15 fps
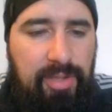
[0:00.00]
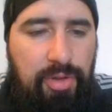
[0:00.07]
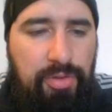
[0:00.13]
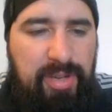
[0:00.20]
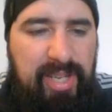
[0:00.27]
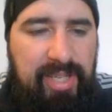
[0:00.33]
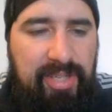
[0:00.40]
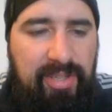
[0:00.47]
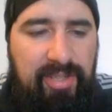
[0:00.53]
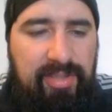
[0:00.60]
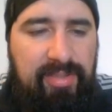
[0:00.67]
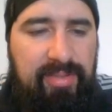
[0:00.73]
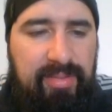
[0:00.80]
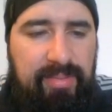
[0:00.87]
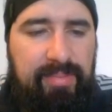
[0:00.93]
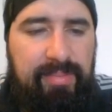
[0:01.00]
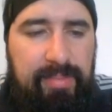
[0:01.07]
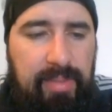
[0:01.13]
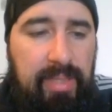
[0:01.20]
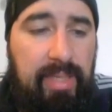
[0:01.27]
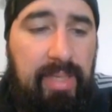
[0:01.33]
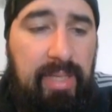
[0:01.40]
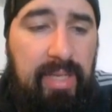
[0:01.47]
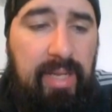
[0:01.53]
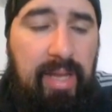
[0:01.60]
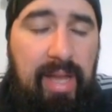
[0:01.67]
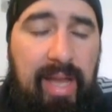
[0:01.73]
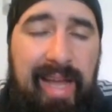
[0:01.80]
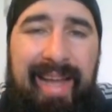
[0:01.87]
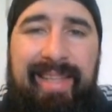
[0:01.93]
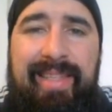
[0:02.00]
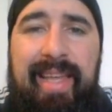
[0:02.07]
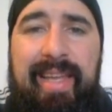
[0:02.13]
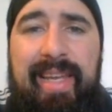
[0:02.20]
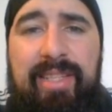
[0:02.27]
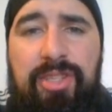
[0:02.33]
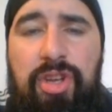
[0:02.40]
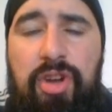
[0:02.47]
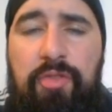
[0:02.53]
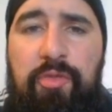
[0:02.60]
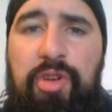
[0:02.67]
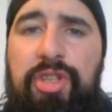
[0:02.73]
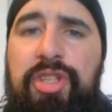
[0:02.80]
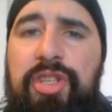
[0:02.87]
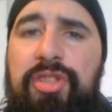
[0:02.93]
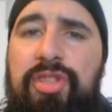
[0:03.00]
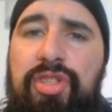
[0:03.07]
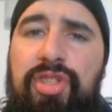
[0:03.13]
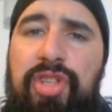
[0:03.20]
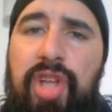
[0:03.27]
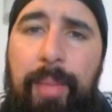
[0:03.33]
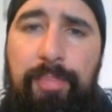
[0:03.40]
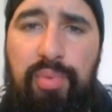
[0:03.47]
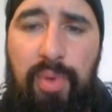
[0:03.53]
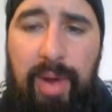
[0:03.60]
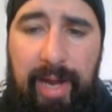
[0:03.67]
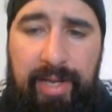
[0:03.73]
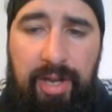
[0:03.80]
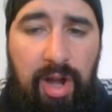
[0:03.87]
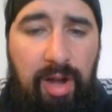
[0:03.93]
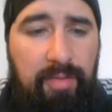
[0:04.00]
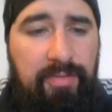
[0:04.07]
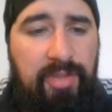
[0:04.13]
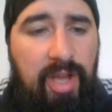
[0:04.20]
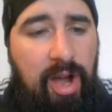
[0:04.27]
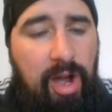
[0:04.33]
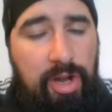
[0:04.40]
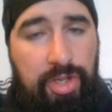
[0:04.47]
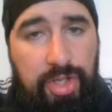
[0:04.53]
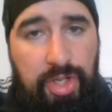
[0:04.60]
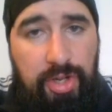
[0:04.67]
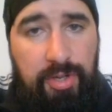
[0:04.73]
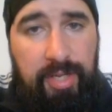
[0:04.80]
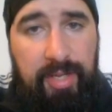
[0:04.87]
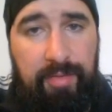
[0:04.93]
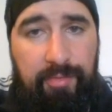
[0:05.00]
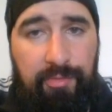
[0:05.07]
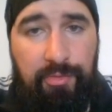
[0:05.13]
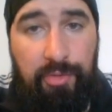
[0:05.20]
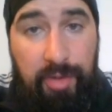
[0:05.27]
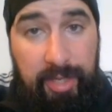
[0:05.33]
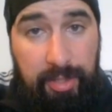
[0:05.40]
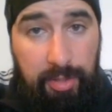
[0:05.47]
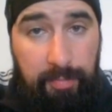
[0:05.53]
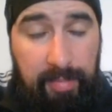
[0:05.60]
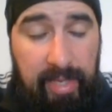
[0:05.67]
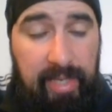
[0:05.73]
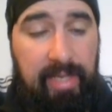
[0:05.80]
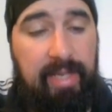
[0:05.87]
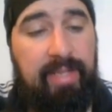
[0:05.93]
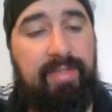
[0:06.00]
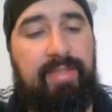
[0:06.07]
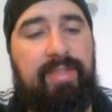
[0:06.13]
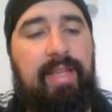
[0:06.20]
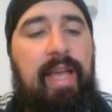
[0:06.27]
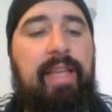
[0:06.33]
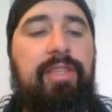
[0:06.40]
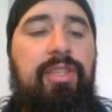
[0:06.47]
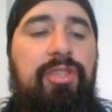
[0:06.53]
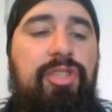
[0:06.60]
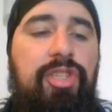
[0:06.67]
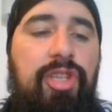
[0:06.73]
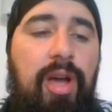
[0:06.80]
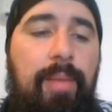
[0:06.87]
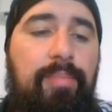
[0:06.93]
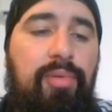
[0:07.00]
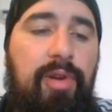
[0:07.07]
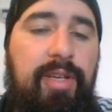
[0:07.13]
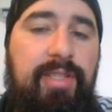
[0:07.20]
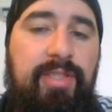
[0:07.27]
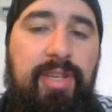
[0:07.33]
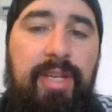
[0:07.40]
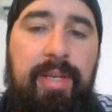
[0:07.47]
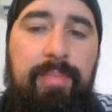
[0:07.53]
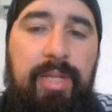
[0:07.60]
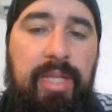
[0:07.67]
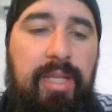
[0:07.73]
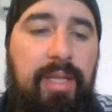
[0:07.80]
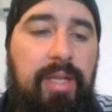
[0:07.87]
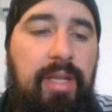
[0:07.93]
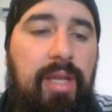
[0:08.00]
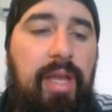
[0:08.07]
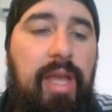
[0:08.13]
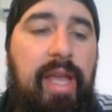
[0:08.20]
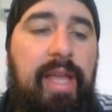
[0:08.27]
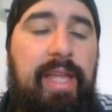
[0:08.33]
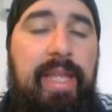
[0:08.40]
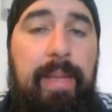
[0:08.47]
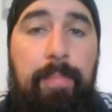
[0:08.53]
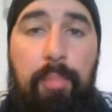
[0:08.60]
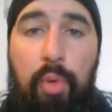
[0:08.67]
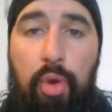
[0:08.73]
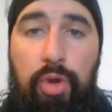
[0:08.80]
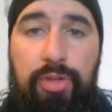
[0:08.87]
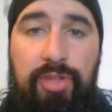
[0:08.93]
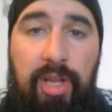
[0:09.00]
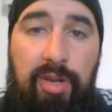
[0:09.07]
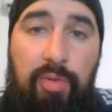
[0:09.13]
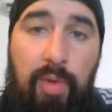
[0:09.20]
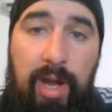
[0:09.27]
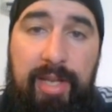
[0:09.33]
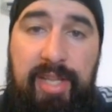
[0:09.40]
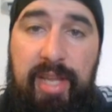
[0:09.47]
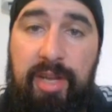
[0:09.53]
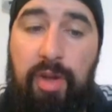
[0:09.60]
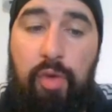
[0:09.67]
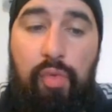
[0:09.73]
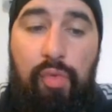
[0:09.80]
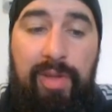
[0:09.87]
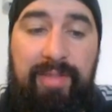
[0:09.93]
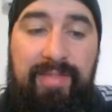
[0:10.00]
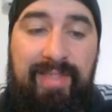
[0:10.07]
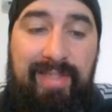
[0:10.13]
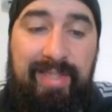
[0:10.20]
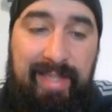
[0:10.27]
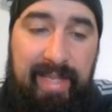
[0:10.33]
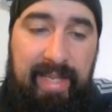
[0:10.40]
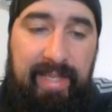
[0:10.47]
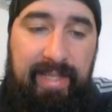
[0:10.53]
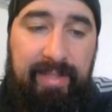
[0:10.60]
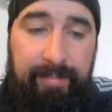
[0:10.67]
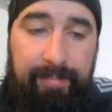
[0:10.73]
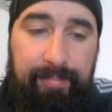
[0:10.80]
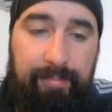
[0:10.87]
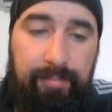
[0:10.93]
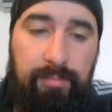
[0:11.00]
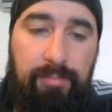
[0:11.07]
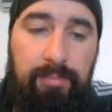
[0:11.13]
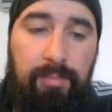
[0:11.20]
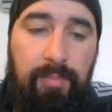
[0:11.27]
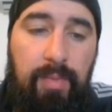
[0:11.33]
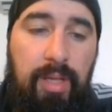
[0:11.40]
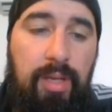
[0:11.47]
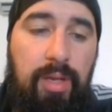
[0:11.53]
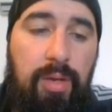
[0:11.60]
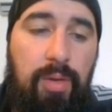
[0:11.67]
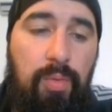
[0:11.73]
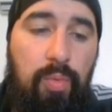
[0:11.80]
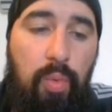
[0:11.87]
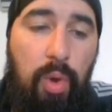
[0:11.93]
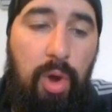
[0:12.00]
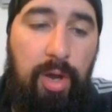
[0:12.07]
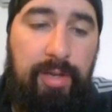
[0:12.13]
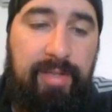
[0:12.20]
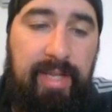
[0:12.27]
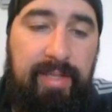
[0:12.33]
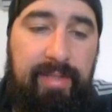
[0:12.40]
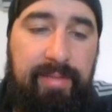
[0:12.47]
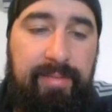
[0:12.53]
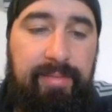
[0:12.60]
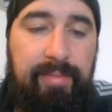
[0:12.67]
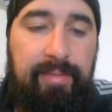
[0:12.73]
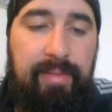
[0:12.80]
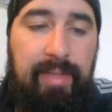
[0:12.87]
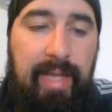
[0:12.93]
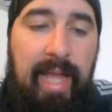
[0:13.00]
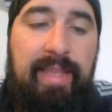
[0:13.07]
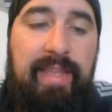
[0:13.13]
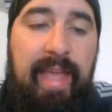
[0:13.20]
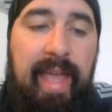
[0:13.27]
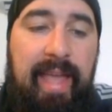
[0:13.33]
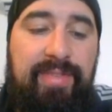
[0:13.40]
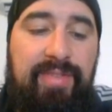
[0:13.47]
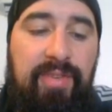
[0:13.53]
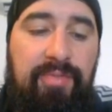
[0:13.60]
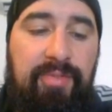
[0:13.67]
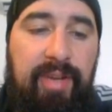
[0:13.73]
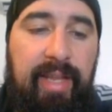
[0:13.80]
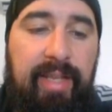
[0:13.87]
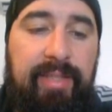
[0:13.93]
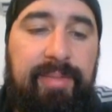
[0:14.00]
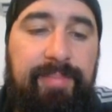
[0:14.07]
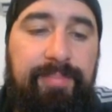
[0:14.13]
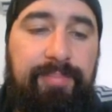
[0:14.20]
Really not. And then let's go for the top one of the archery free-to-play list. And the top one is going to be Immortal Guardian with skin, Warden and Ethelfred.